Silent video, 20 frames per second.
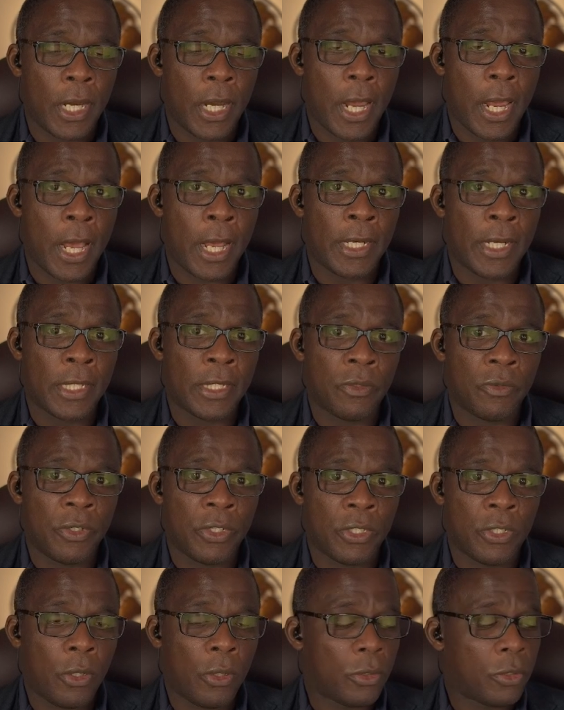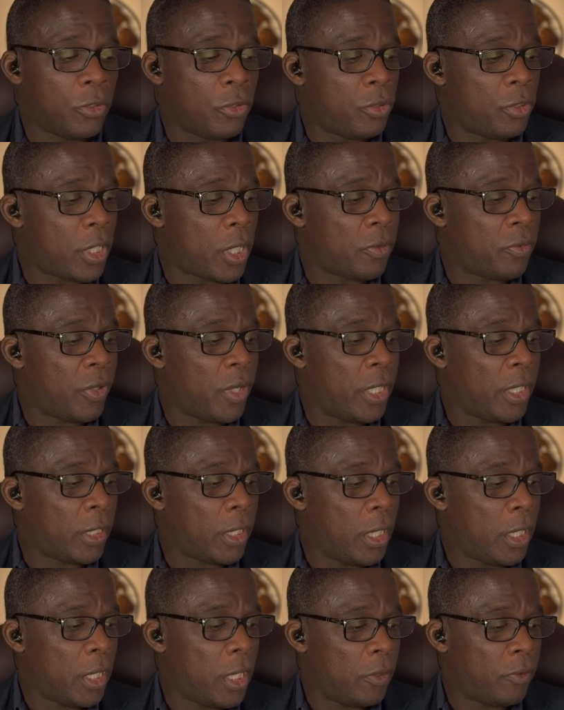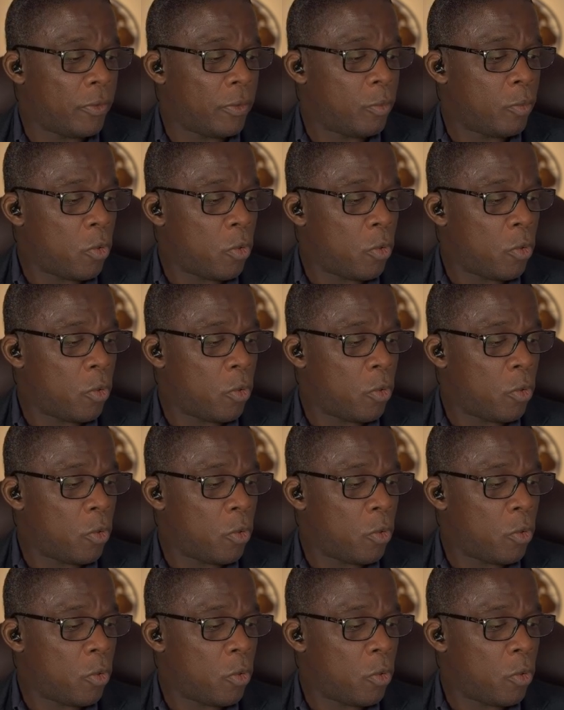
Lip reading: And as a result, you generate even